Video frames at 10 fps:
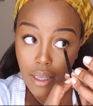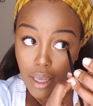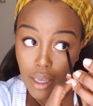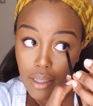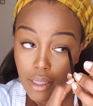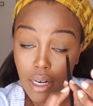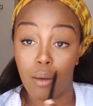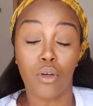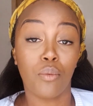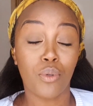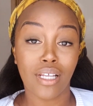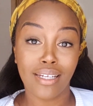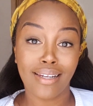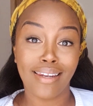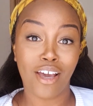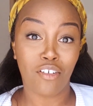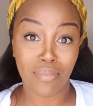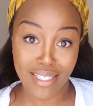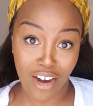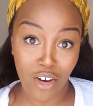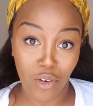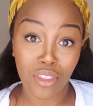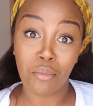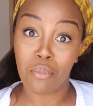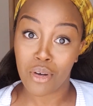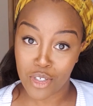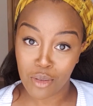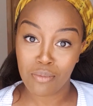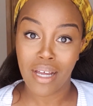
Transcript: And then I'm going to put a little layer of mascara on the bottom